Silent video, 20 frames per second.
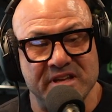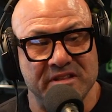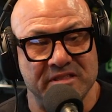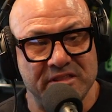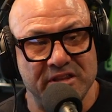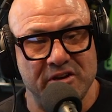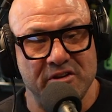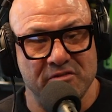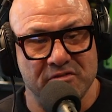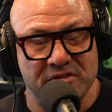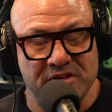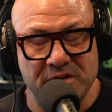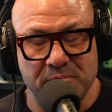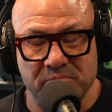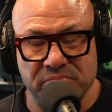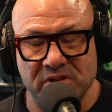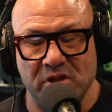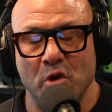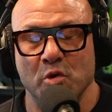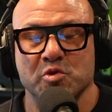They're literally
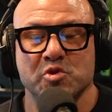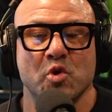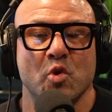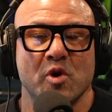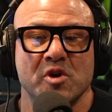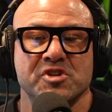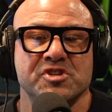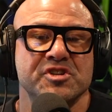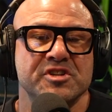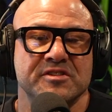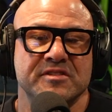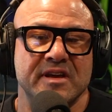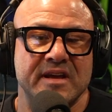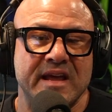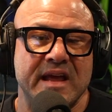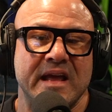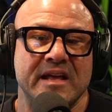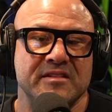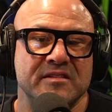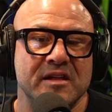blowtorching the
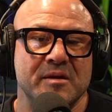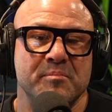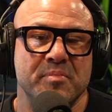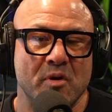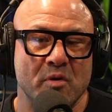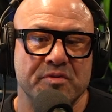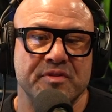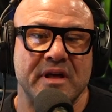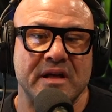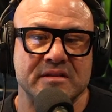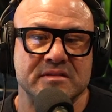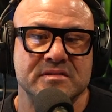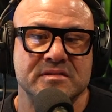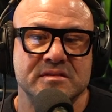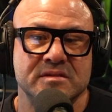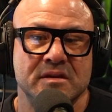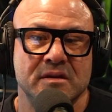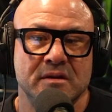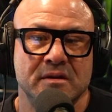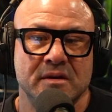candle at both
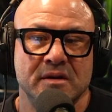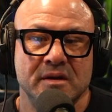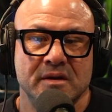ends.